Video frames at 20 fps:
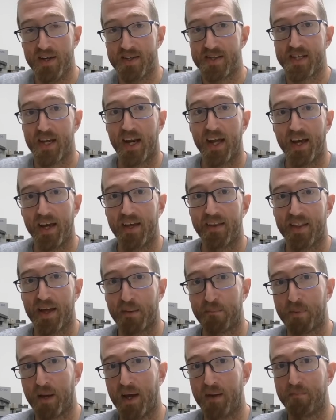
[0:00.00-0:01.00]
today
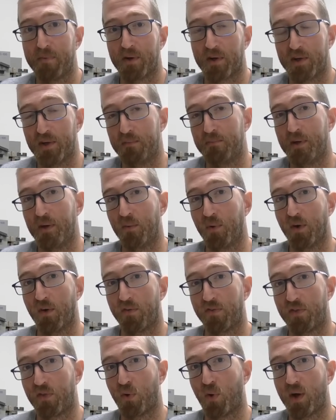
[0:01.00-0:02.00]
that paper could be
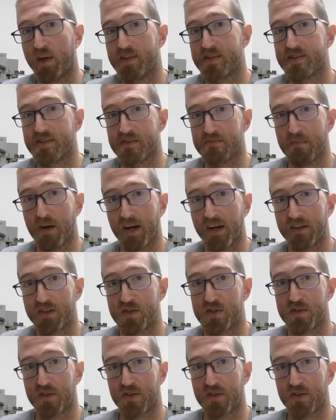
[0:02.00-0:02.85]
worth twice as much.